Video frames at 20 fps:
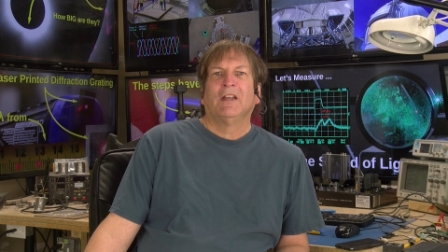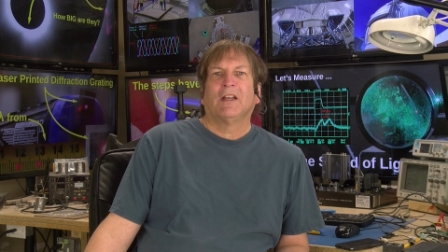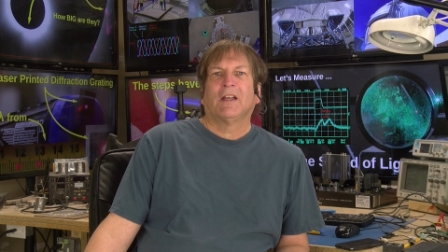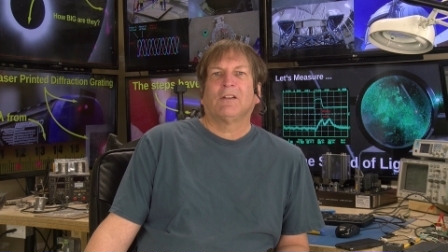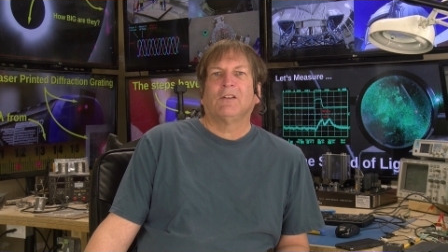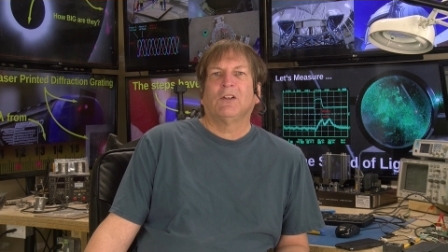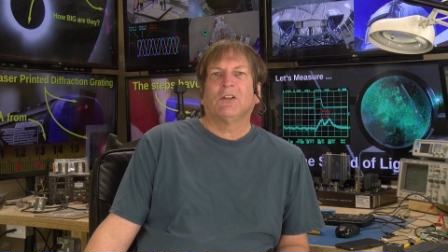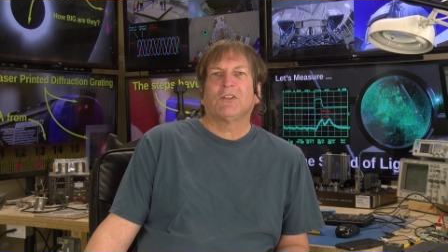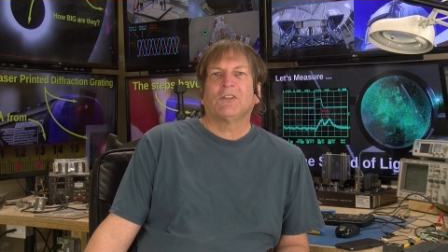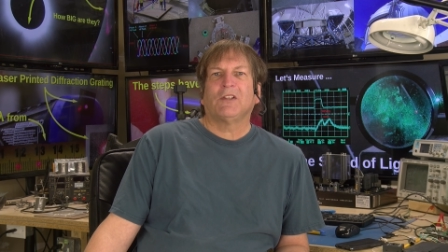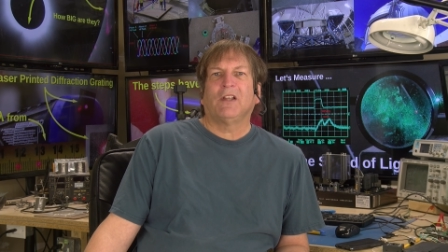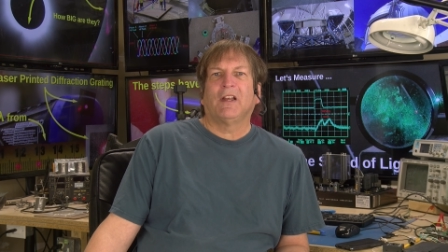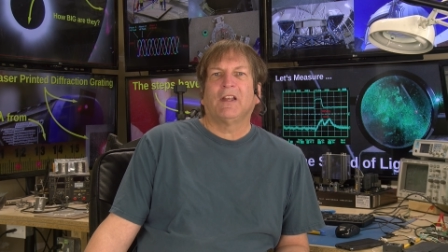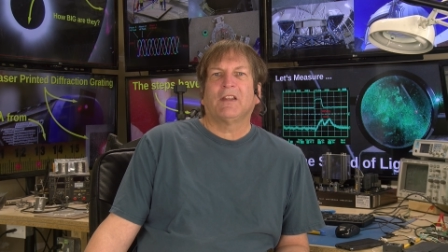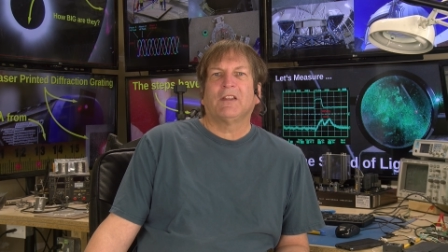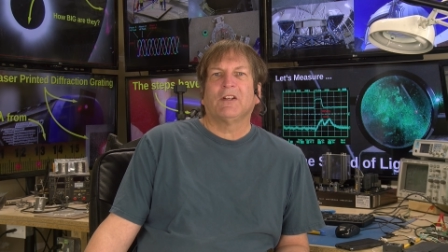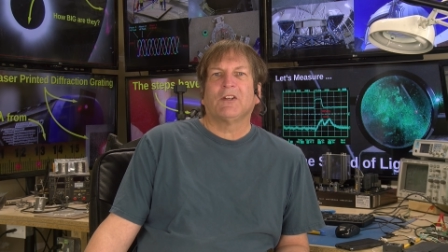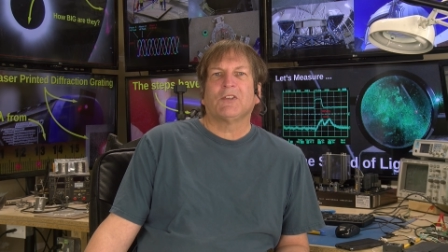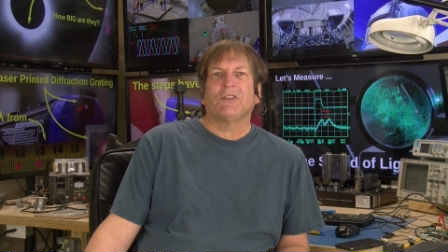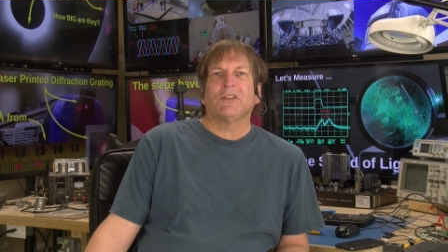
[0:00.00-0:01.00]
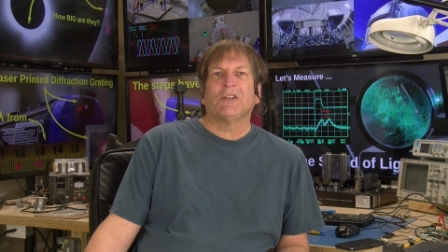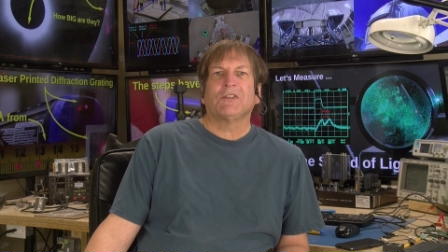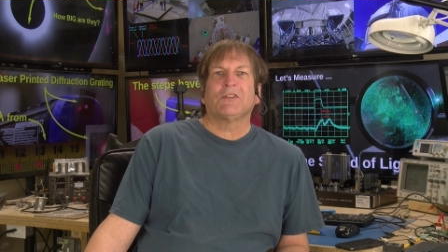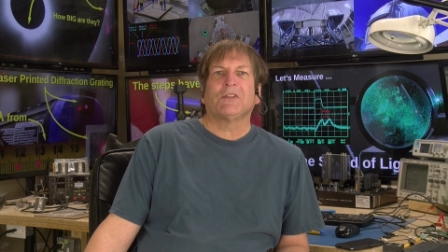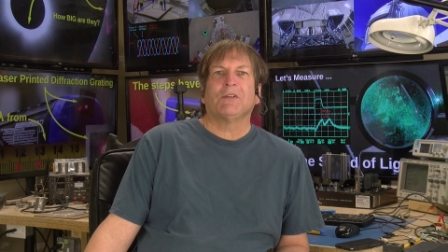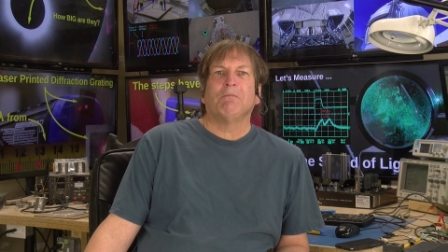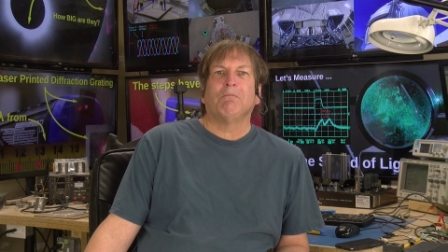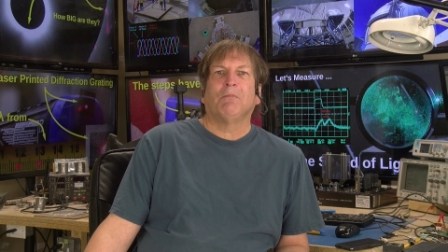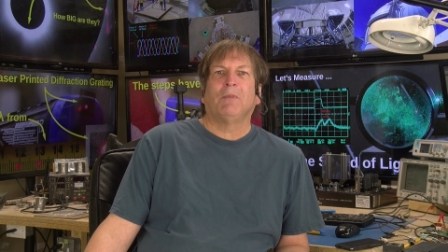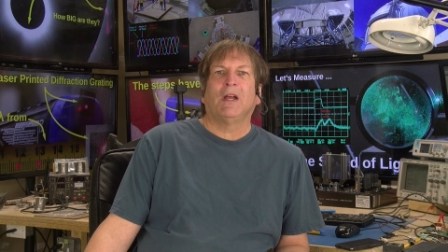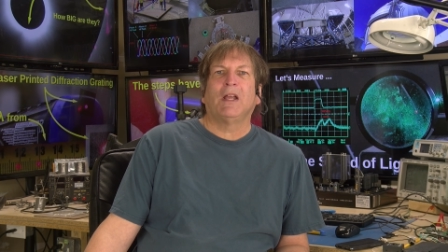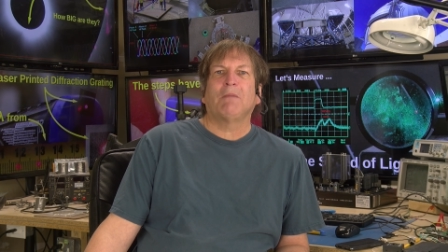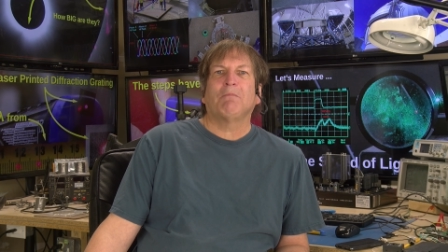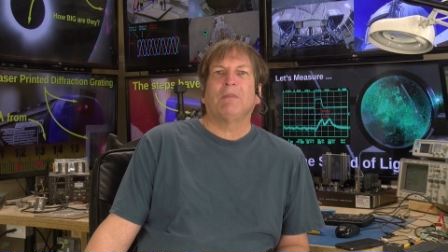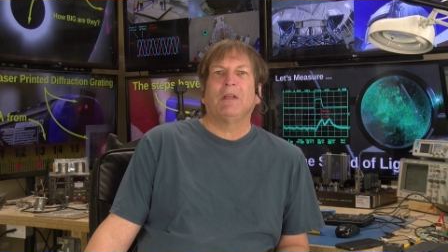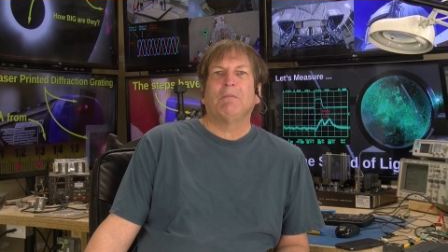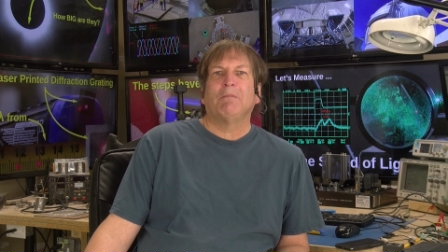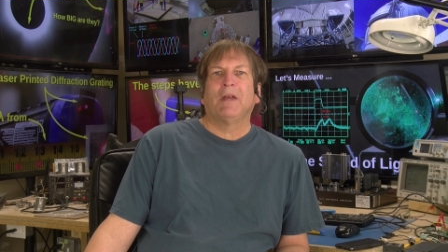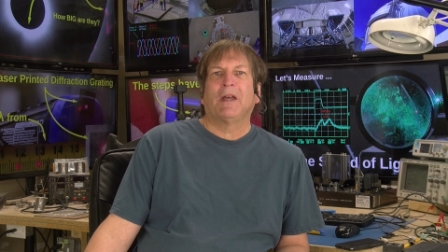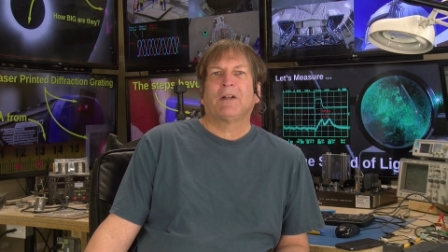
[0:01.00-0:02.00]
it looks like their system might
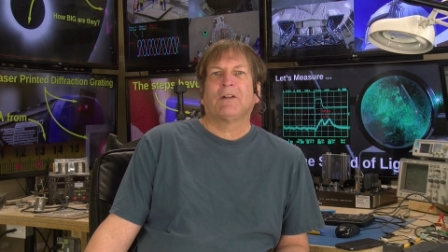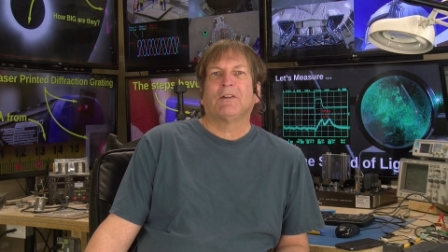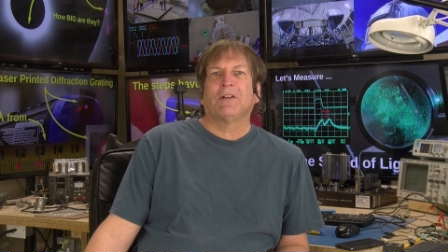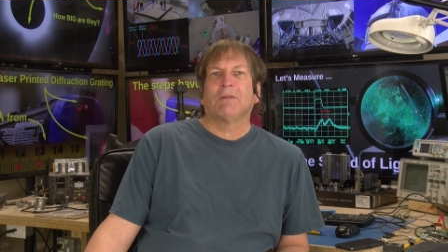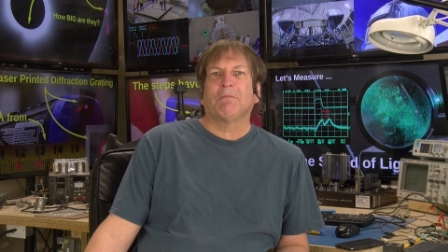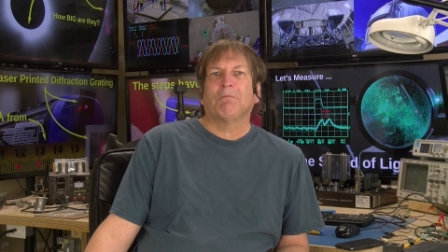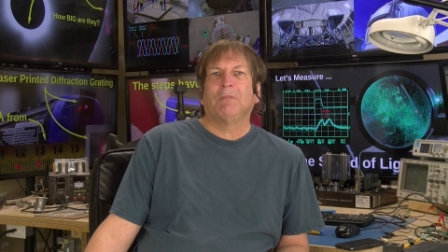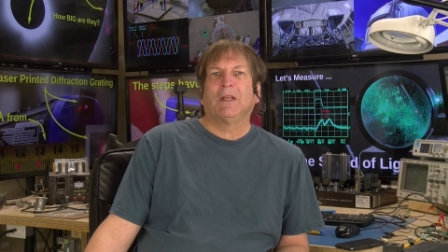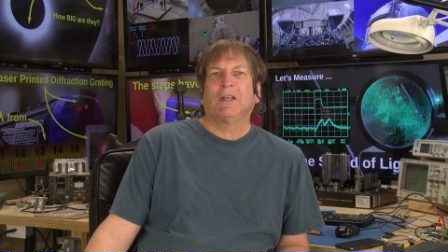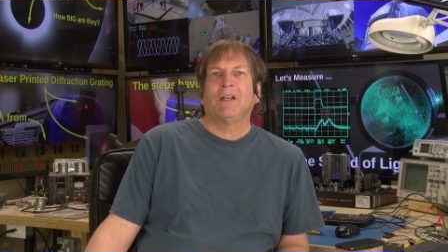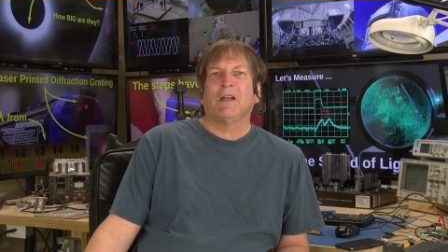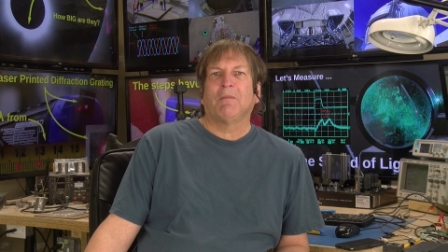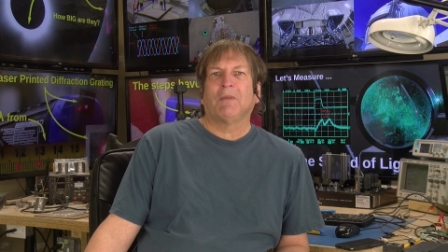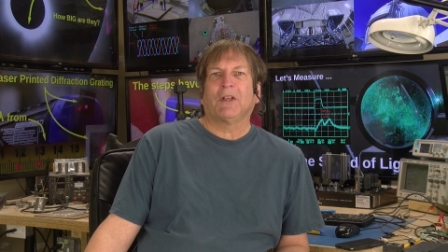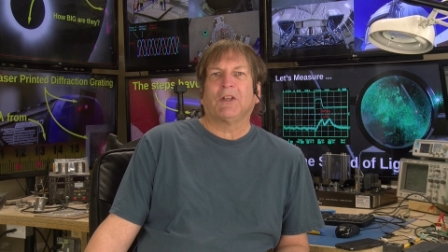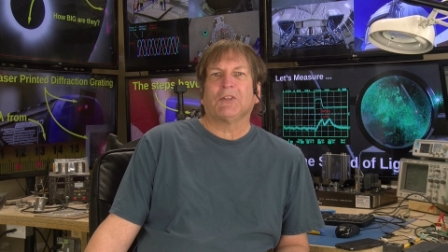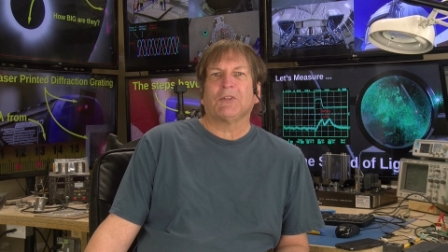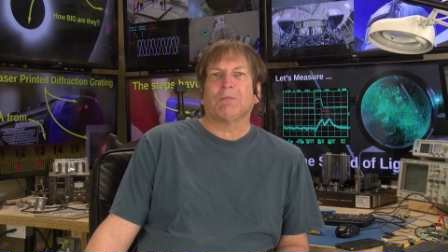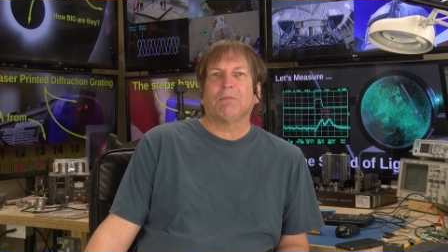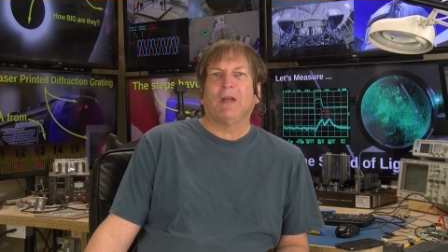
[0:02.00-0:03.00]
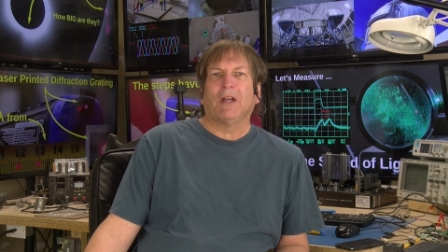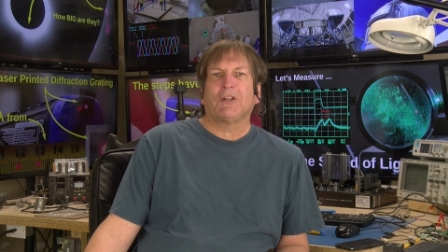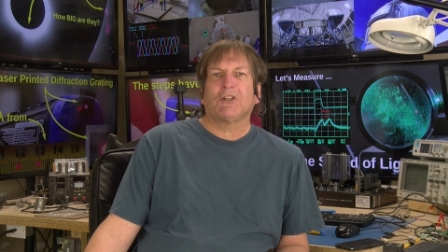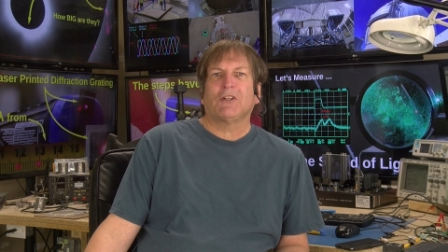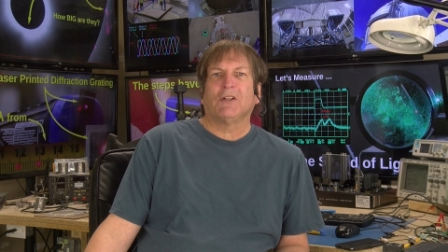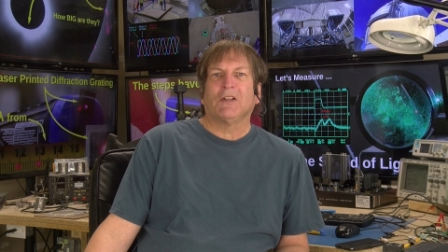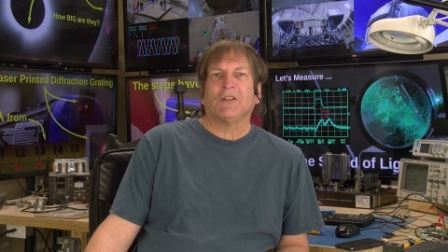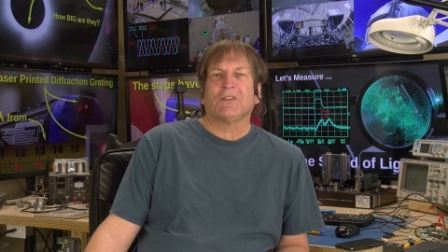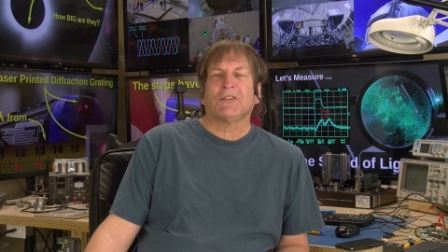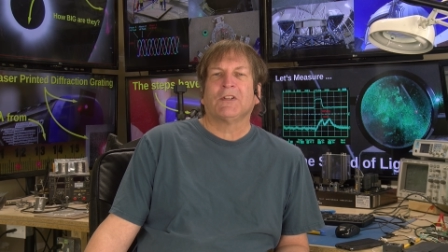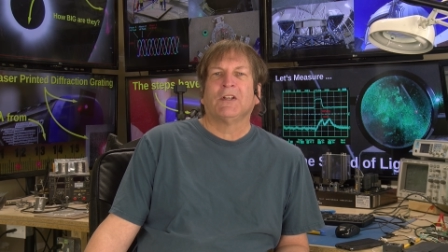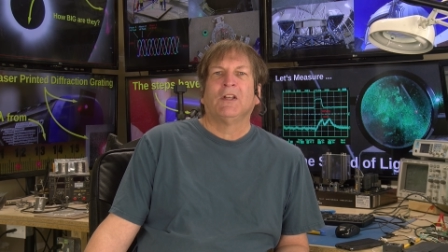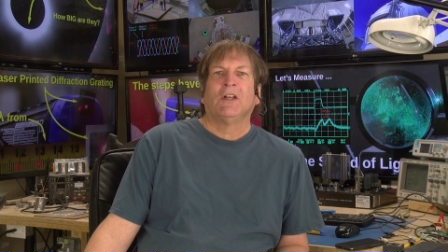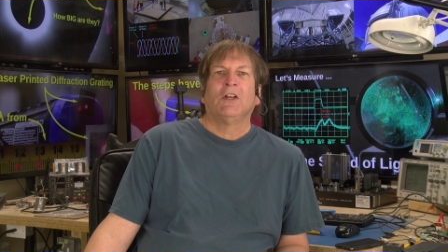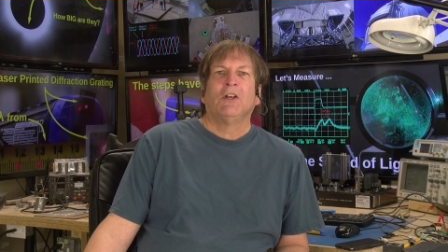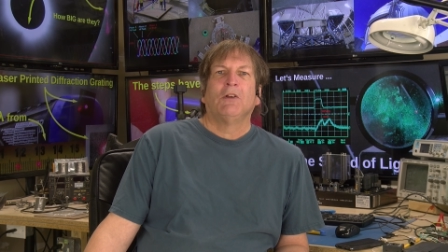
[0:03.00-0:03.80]
be better at becoming a specialist,